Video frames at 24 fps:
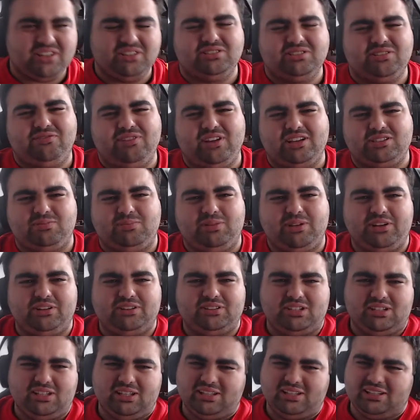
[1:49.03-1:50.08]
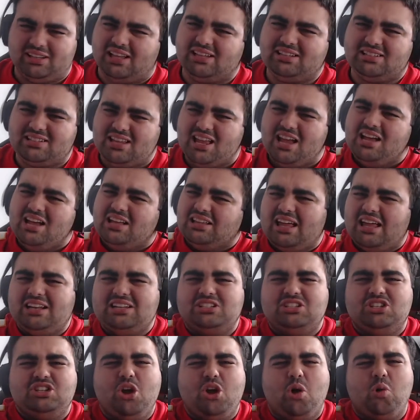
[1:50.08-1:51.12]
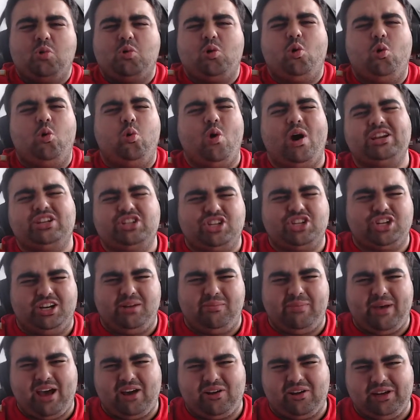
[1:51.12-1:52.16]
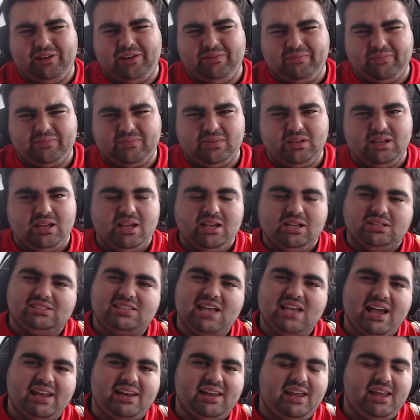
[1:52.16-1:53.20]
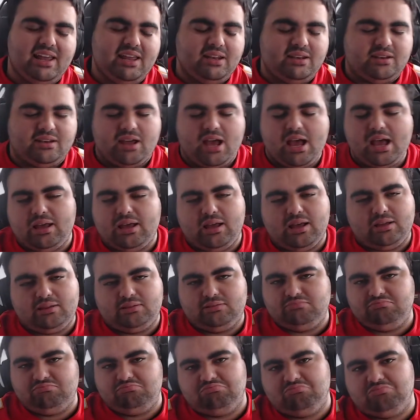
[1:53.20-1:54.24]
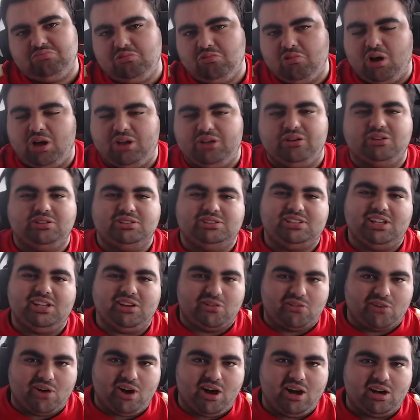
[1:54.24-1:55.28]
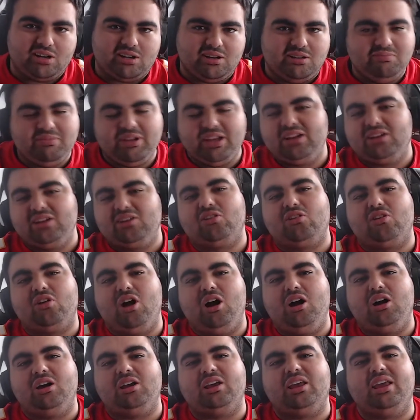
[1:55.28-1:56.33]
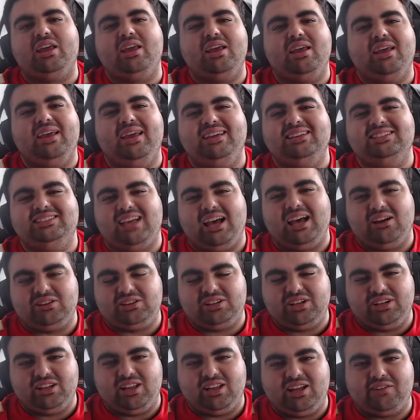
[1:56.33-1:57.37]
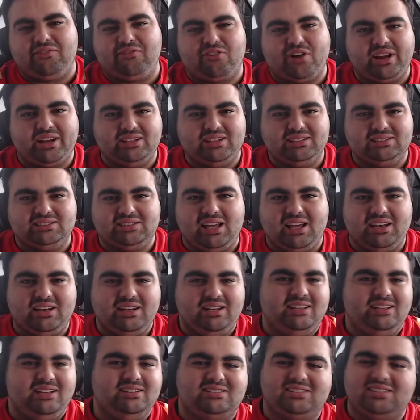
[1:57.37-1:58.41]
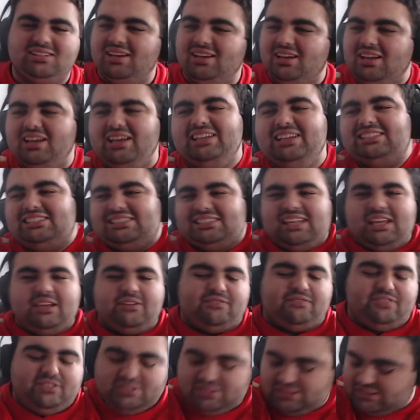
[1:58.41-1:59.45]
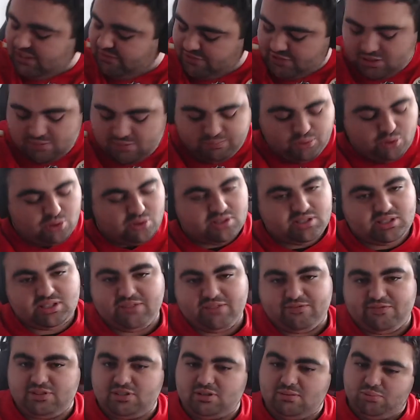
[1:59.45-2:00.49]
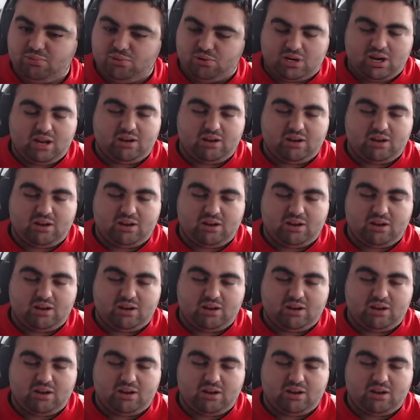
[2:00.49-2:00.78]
Hill's the fastest player in the league. That's that is no question about it. Tight end, uh, well, you gonna say Gronk? Man, Gronk is out there like Frankenstein. He's he's stiff. He's stiff as a board. Stiff as a board.